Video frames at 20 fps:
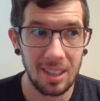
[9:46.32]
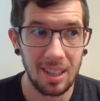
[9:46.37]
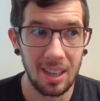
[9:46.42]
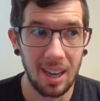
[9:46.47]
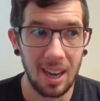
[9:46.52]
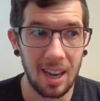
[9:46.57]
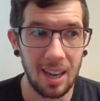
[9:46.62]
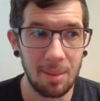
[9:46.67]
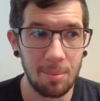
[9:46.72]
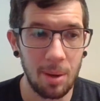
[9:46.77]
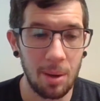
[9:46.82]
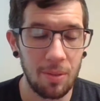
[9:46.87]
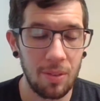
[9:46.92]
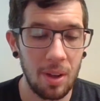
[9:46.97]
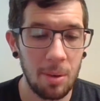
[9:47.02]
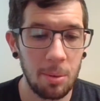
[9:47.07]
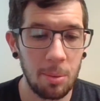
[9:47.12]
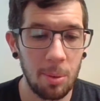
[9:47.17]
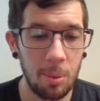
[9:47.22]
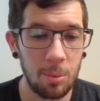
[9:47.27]

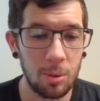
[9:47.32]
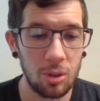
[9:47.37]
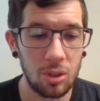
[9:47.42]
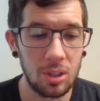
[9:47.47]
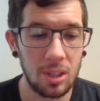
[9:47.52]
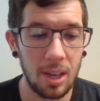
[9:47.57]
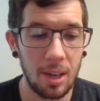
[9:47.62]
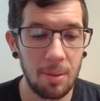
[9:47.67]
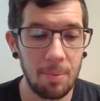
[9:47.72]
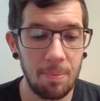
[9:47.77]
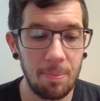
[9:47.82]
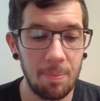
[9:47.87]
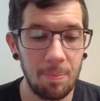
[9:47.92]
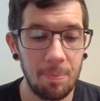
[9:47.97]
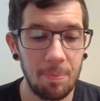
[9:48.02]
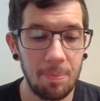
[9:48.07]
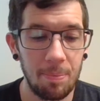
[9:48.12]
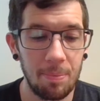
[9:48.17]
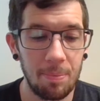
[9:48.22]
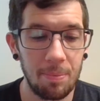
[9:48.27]
members said,
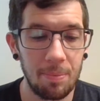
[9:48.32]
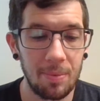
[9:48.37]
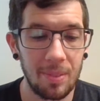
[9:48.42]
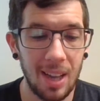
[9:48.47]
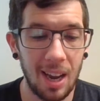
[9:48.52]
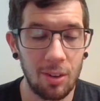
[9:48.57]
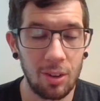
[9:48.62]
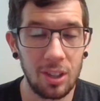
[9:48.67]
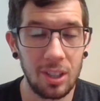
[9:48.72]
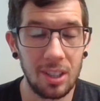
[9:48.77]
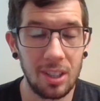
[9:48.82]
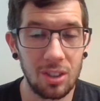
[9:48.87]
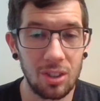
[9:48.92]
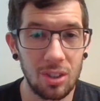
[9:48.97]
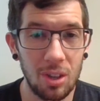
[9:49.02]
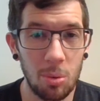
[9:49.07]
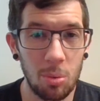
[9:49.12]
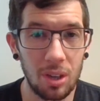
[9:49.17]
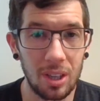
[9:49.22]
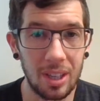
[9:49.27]
I really need to
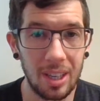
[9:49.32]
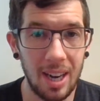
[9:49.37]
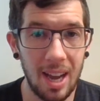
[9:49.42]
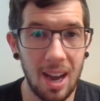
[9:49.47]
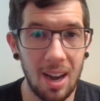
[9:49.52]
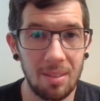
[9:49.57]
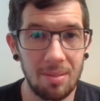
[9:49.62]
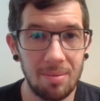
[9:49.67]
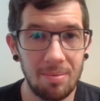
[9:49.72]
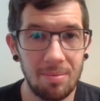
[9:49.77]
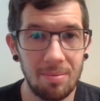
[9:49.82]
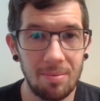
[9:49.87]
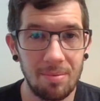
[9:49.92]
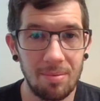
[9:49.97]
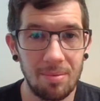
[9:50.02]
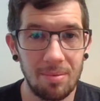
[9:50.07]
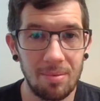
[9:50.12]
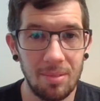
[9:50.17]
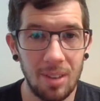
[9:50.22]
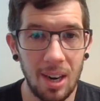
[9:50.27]
start working out,
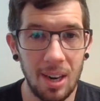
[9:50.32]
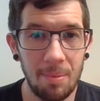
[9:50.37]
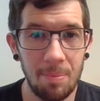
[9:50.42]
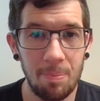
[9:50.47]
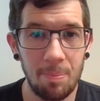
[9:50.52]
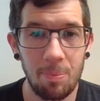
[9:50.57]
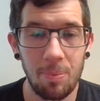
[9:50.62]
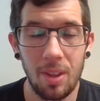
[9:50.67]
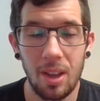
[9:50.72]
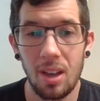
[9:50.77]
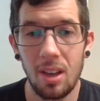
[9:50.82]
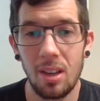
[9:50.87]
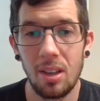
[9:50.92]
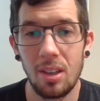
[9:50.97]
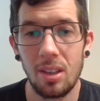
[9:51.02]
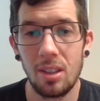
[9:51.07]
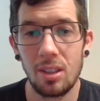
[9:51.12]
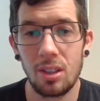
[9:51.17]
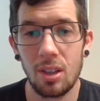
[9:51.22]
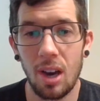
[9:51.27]
right?
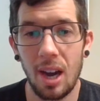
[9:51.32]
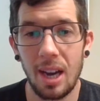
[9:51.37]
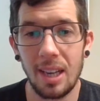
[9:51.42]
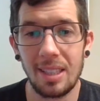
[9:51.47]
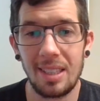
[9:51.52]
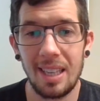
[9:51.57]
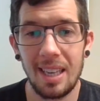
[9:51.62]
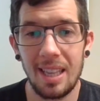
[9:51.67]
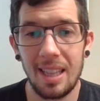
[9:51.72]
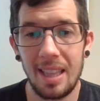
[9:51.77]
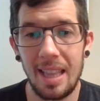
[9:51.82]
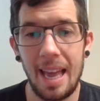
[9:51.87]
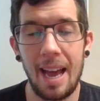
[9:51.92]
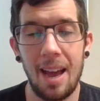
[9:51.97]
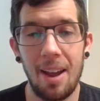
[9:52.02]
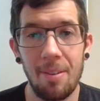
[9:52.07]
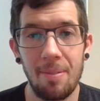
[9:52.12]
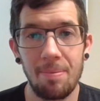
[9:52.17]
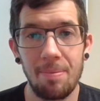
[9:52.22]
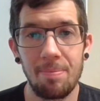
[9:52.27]
So I did
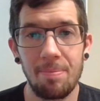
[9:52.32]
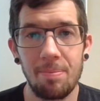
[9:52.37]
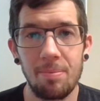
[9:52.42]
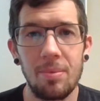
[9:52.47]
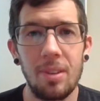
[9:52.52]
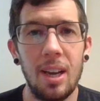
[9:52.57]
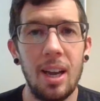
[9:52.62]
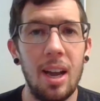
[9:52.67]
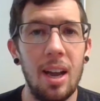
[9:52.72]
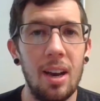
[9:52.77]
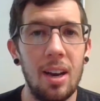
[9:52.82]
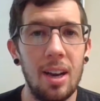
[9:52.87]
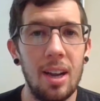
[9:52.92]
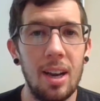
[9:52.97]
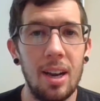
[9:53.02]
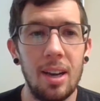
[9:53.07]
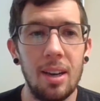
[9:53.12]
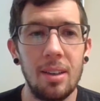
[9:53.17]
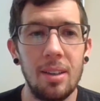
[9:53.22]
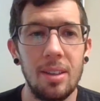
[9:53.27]
that, and
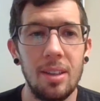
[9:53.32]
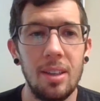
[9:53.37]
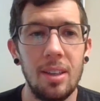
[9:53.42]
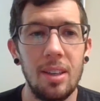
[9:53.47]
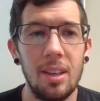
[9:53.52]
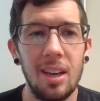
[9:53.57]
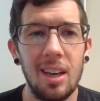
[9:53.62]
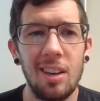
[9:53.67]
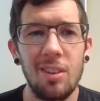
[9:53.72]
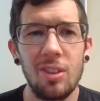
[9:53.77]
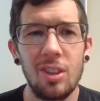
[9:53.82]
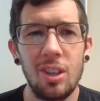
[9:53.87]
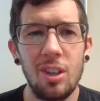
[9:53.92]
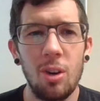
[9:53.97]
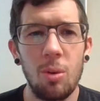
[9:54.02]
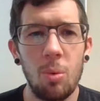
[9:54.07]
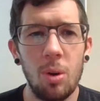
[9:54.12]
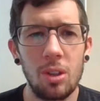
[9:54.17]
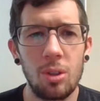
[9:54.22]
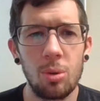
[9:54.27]
I didn't really know
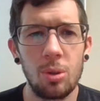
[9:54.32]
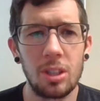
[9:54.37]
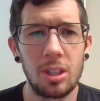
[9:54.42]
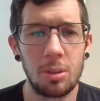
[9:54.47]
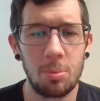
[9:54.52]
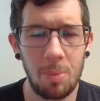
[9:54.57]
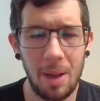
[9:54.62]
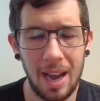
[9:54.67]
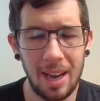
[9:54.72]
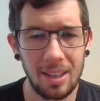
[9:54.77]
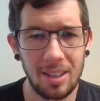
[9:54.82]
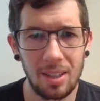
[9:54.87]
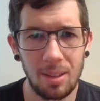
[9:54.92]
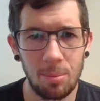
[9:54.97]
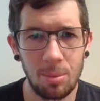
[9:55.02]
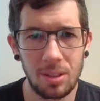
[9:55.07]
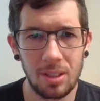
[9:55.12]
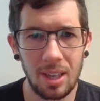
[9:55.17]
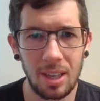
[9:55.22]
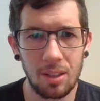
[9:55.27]
what to expect
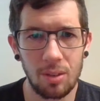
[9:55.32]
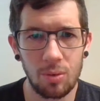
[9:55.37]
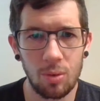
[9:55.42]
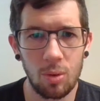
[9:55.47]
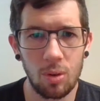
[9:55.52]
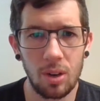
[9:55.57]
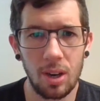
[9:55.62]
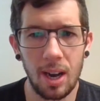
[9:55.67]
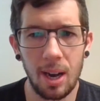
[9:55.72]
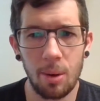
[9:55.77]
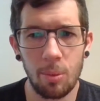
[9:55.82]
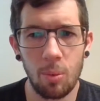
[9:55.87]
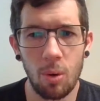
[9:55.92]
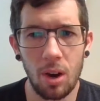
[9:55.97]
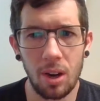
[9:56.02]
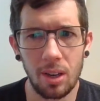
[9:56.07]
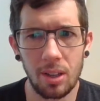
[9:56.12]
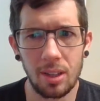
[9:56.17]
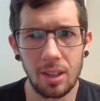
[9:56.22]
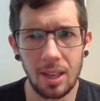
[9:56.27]
besides I
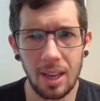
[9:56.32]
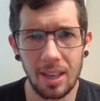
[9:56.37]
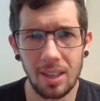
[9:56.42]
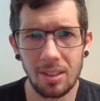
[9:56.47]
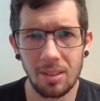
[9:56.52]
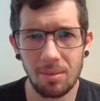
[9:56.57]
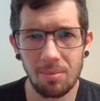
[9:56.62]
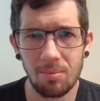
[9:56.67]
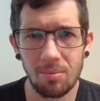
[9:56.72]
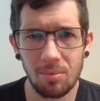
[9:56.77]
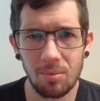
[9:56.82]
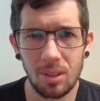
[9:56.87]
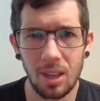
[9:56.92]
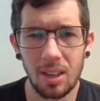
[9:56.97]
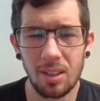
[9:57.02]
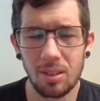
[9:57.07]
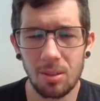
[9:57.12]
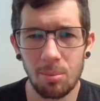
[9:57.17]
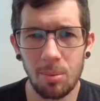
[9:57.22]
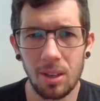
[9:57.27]
wanted to gain
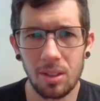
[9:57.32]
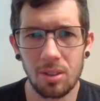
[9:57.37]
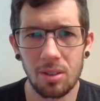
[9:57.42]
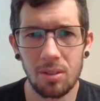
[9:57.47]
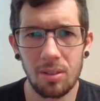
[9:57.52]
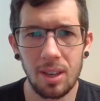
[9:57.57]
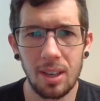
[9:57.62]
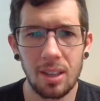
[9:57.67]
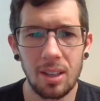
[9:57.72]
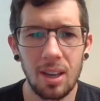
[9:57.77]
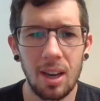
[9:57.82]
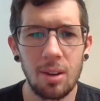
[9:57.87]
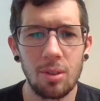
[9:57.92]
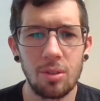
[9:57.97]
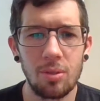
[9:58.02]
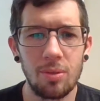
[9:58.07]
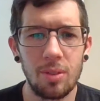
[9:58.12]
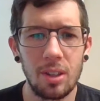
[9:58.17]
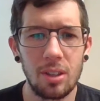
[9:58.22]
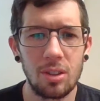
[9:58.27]
some muscle, right? I was a
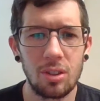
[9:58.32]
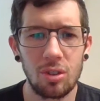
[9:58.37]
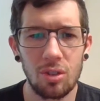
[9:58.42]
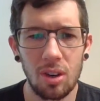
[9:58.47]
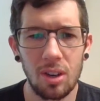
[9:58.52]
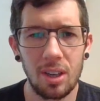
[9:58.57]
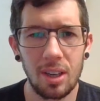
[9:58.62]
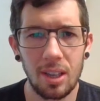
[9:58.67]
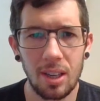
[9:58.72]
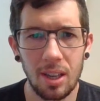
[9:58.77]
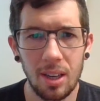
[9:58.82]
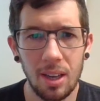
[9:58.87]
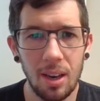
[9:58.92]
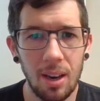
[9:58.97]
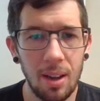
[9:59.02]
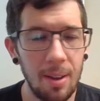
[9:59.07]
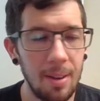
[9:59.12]
very scrawny kid.